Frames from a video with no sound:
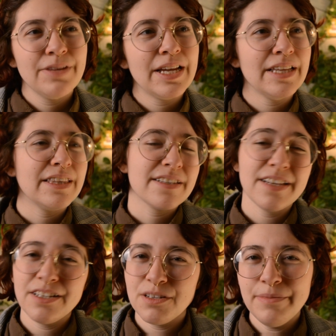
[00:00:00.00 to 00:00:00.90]
hit the
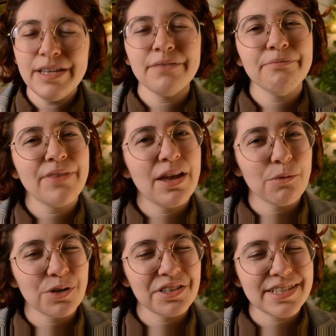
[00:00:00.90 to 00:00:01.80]
send to me, and we're all